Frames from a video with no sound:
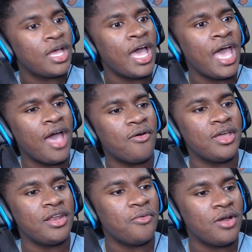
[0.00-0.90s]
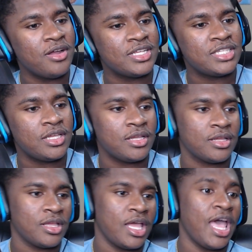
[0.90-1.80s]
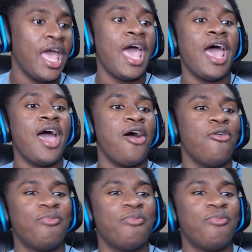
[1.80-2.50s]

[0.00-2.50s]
How in the world is he? How,